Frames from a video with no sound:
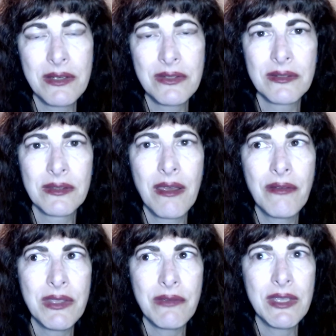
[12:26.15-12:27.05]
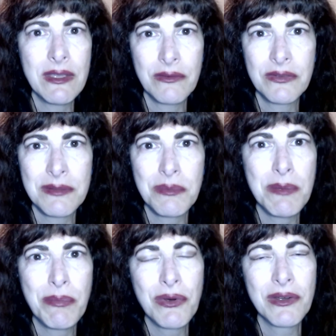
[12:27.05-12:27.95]
I just love giving gifts to
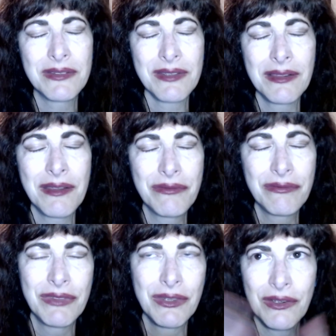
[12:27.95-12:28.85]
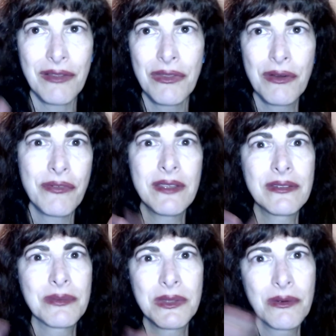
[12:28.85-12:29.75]
people, because I love the look on their
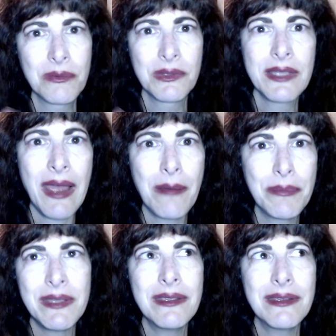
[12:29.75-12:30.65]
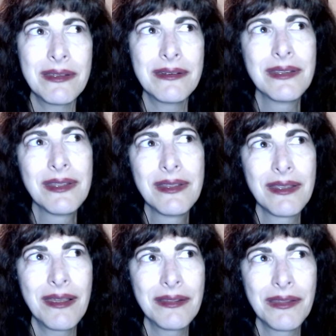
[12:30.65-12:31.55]
face when they're really happy, and
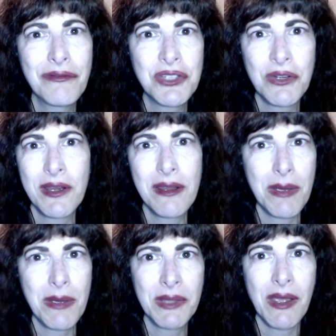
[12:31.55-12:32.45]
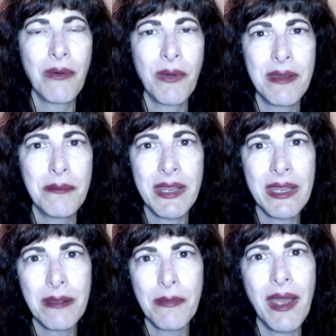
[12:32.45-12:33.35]
I love cheering them up that way and
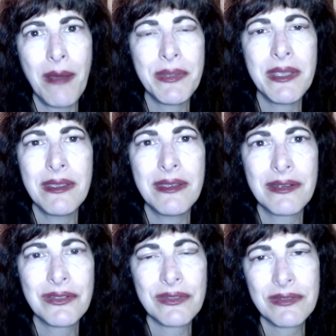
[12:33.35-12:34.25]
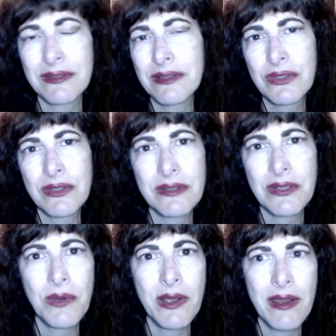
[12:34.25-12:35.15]
making them happy. And it's just
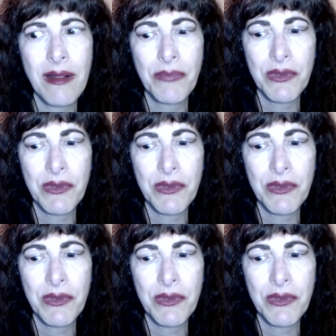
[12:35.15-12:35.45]
who I am.